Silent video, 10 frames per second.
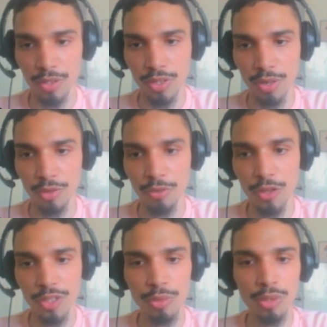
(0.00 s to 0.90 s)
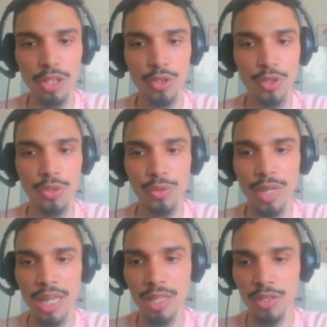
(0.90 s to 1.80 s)
So the first thing we need to
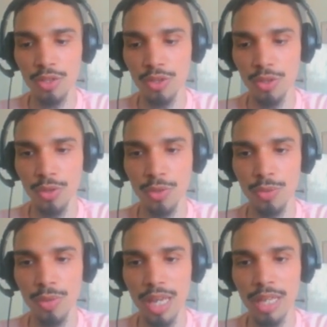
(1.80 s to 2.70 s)
do is to